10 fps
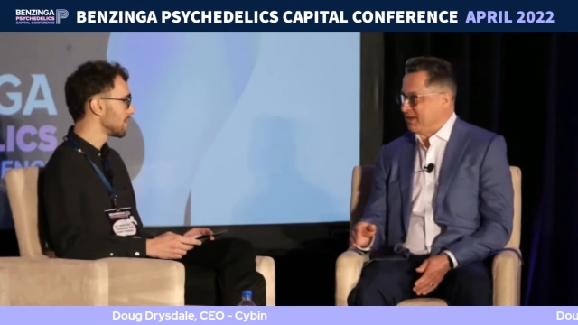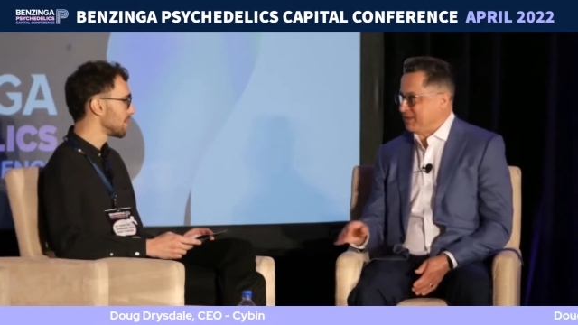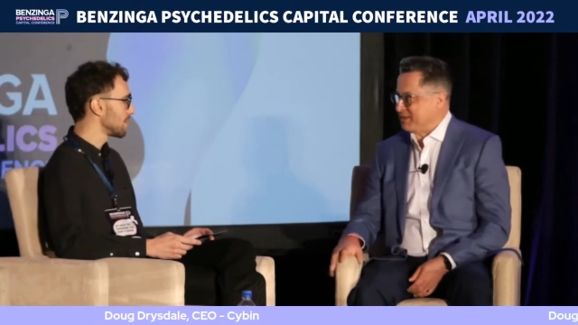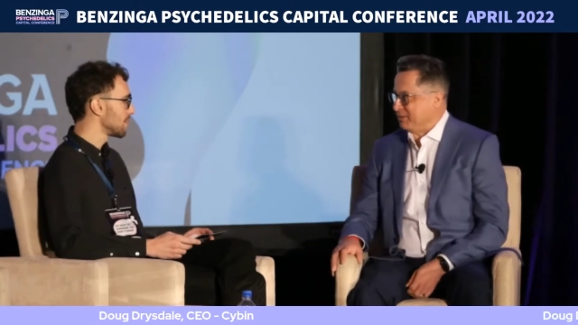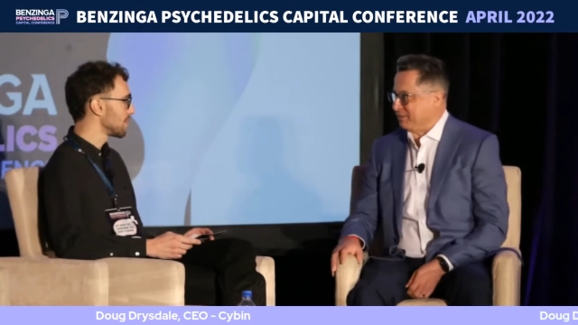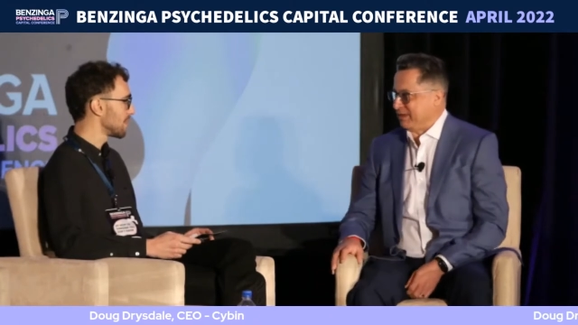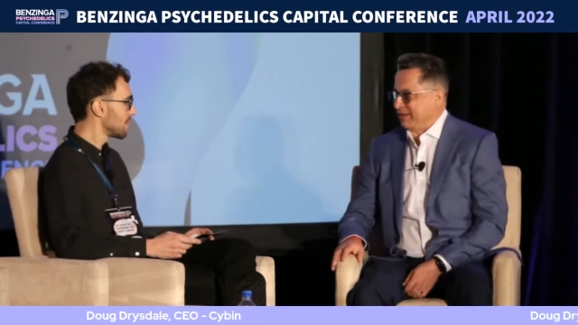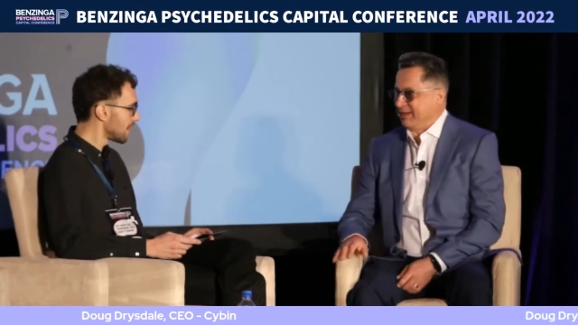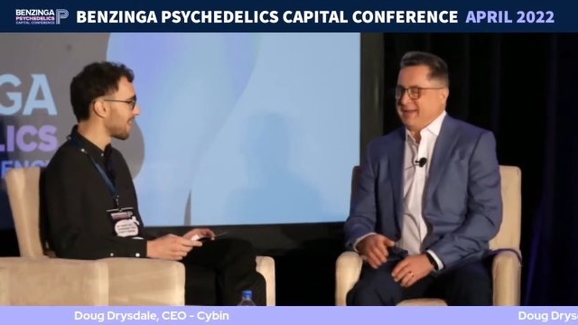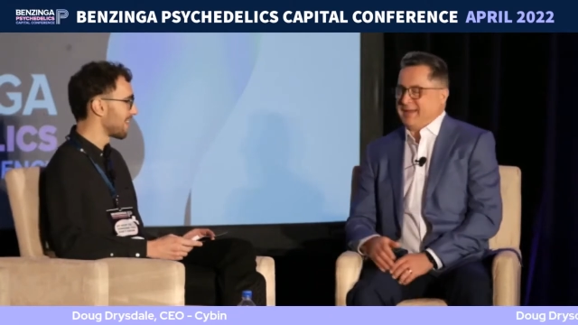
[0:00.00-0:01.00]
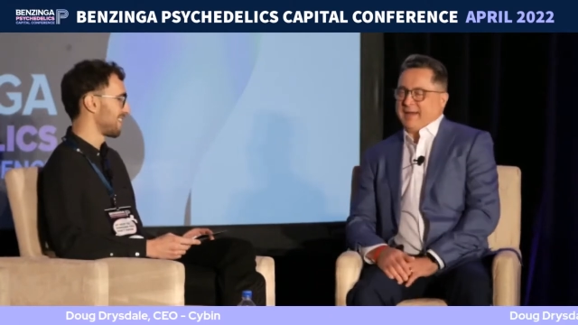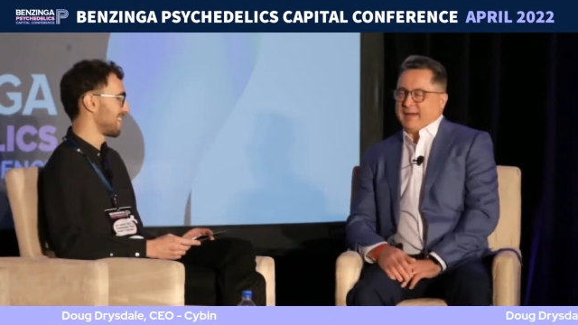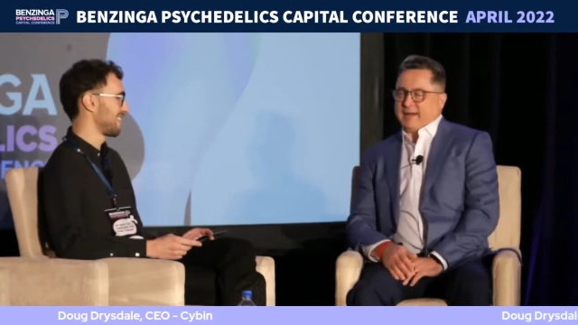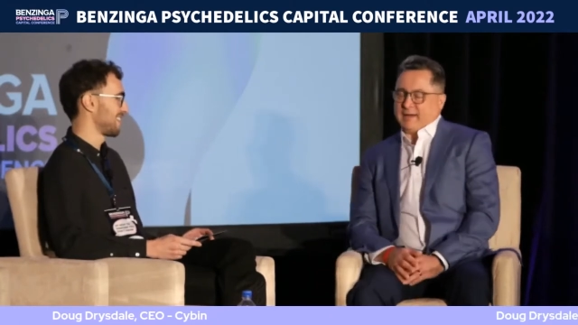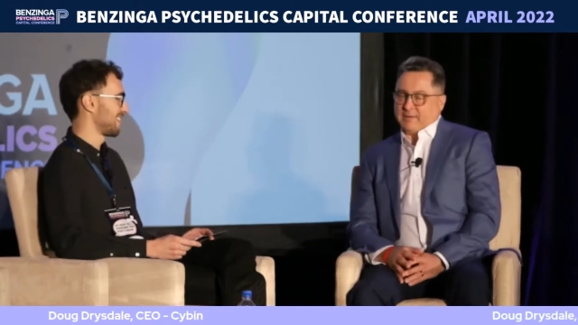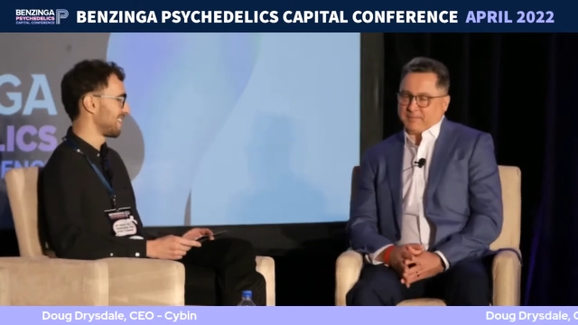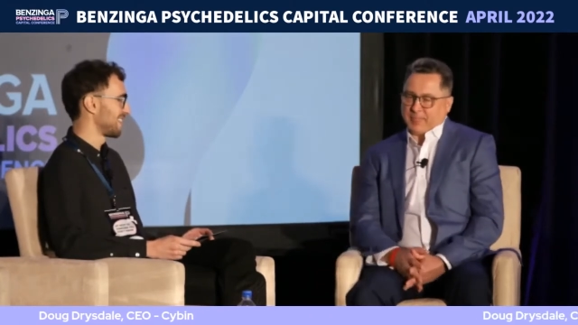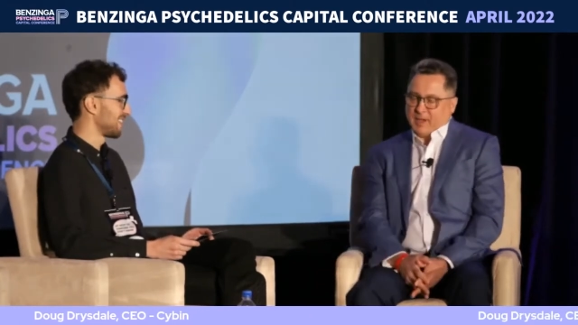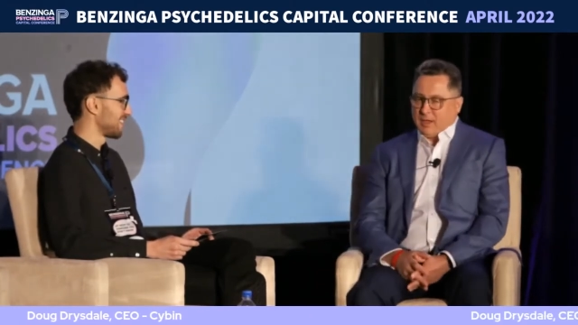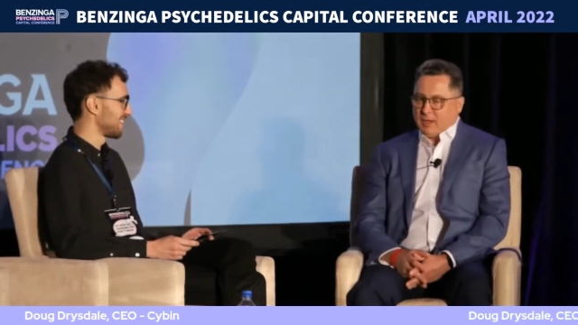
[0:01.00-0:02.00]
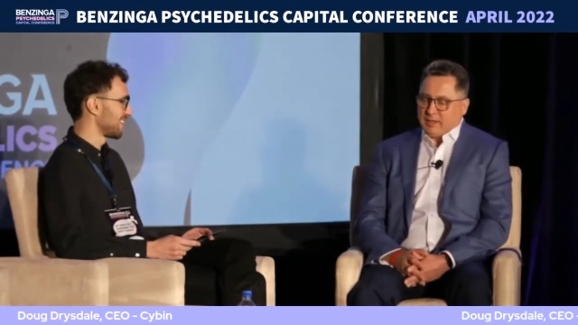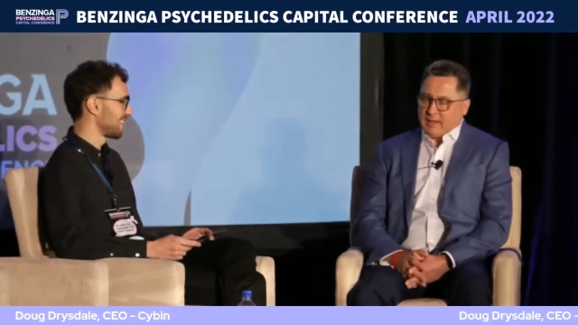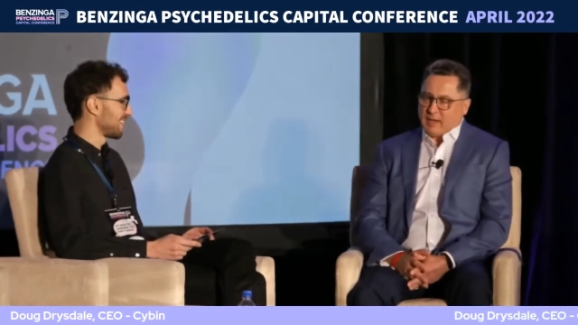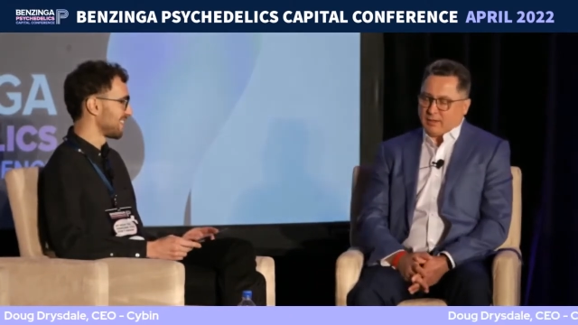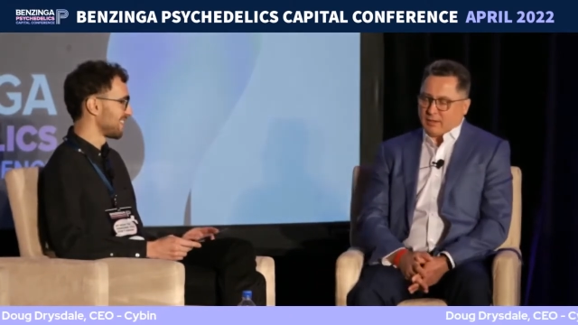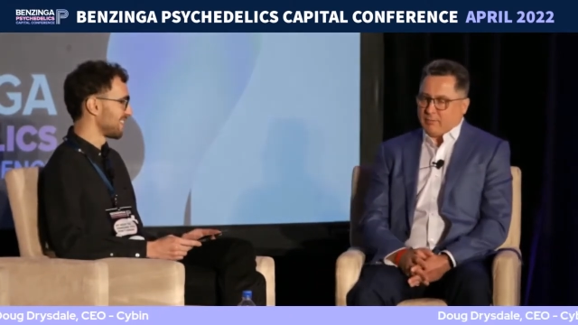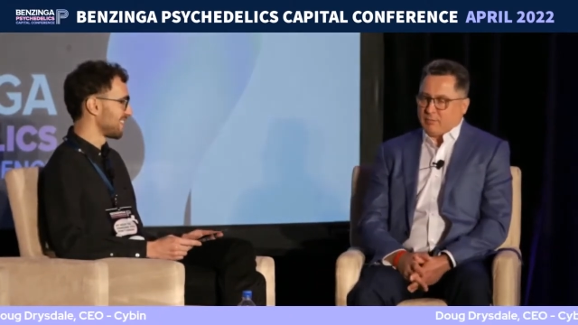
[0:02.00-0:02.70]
Speaker 1: hopefully yeah um, yeah look I mean,